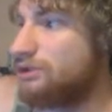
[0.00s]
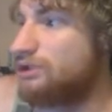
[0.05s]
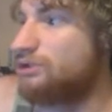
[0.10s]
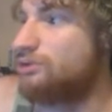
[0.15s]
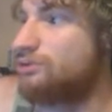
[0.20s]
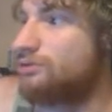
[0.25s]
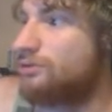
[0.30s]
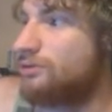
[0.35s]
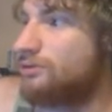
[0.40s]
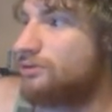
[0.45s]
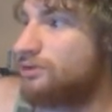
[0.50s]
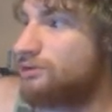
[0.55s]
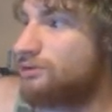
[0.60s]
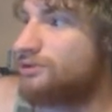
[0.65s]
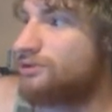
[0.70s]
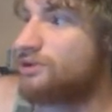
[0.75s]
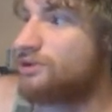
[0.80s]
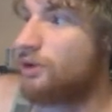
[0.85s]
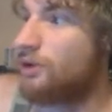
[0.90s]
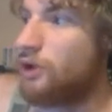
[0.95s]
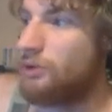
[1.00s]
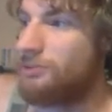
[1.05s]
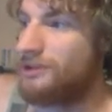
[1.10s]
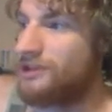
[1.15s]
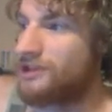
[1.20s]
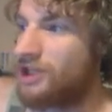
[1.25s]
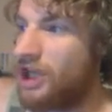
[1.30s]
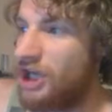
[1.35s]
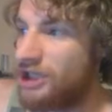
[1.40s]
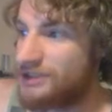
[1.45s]
You use your
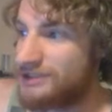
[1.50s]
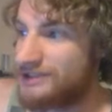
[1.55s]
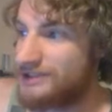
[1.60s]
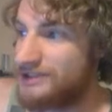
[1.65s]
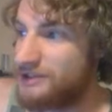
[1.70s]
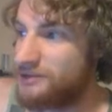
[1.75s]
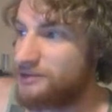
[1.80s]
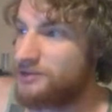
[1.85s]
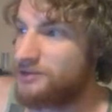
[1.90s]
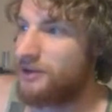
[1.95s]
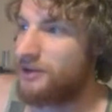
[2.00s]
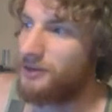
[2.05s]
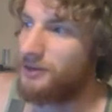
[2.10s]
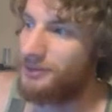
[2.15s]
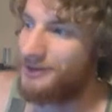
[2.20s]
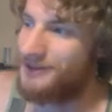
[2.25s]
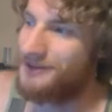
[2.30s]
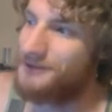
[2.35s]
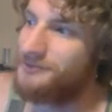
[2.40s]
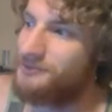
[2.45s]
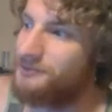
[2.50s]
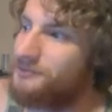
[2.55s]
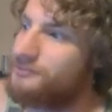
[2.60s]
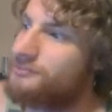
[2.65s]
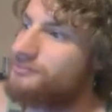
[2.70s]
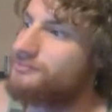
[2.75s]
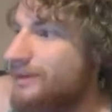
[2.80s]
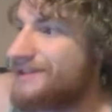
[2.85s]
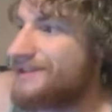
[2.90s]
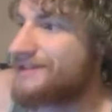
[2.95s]
open lock skill to open it.
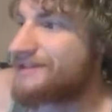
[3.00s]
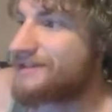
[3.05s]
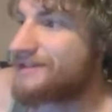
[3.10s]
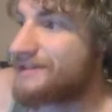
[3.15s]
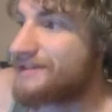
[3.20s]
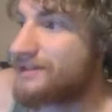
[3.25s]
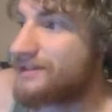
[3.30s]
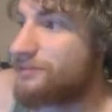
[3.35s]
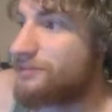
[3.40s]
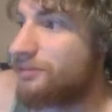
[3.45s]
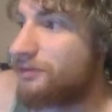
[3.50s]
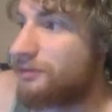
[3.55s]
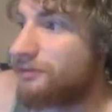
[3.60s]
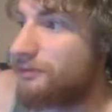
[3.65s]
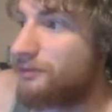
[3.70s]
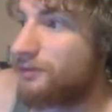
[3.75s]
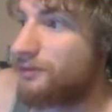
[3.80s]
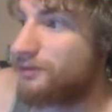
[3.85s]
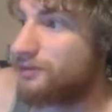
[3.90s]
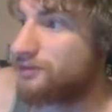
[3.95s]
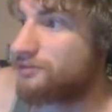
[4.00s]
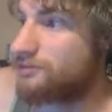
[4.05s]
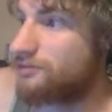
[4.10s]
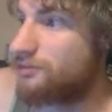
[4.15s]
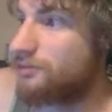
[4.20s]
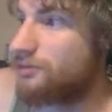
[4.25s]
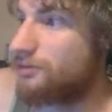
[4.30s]
This is a simply furnished